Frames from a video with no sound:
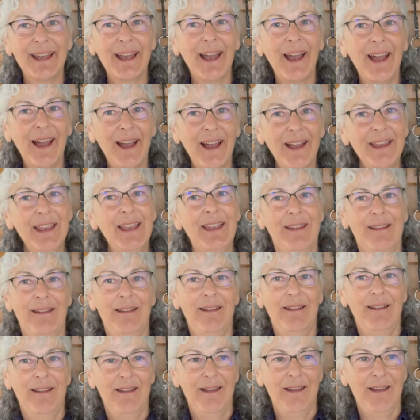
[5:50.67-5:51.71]
I
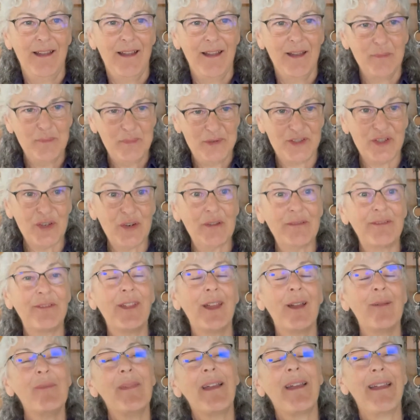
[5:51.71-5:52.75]
observe
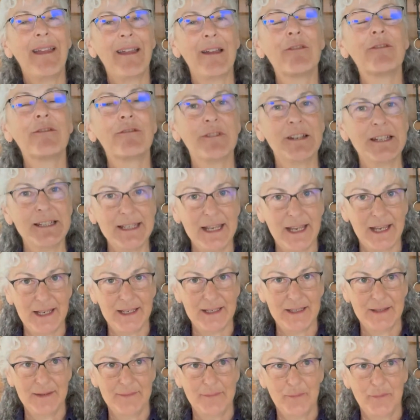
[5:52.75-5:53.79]
them every
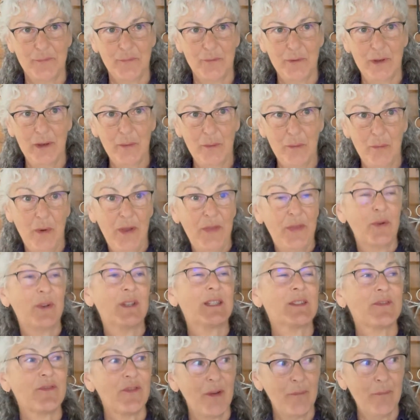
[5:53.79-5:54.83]
day, whether
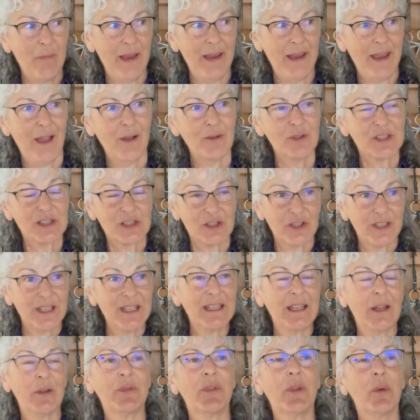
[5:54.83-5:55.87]
it's from my house
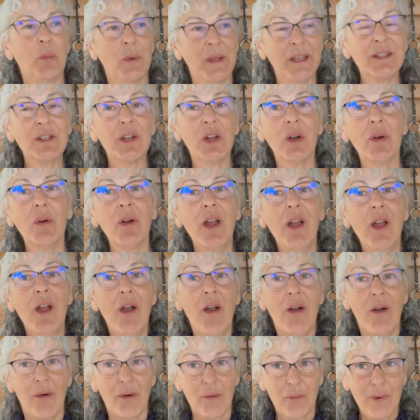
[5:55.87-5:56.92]
looking out the window
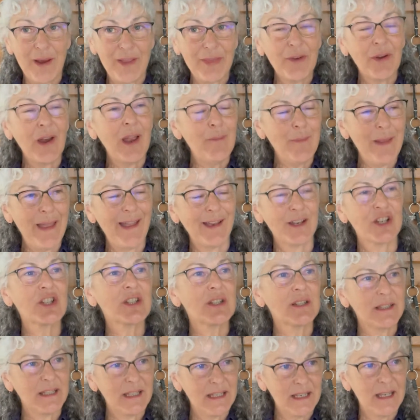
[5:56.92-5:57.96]
or whether I'm
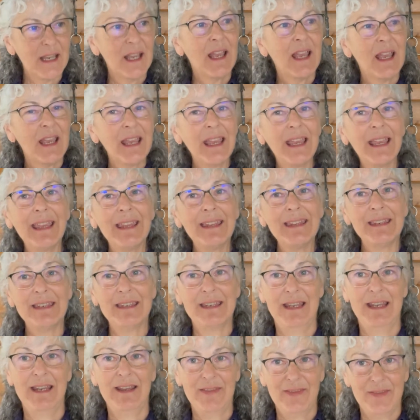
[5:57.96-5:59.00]
actually
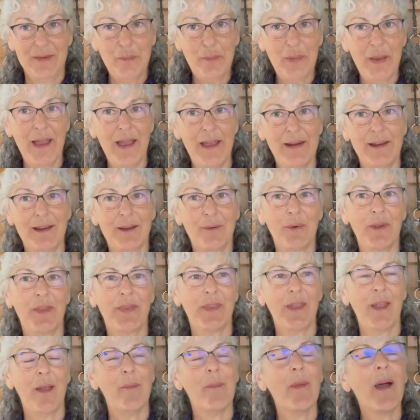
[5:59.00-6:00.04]
in the paddock with
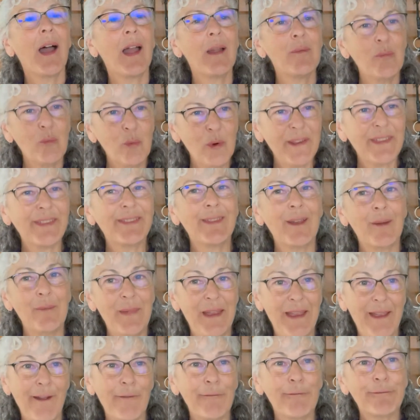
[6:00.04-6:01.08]
them. I'm with them
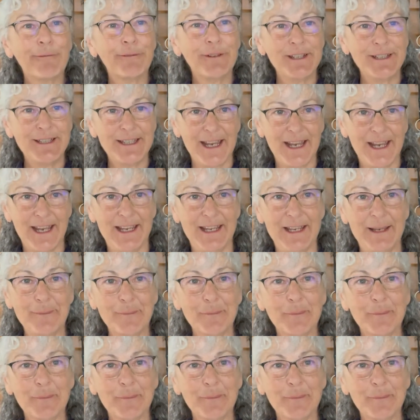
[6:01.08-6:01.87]
every day.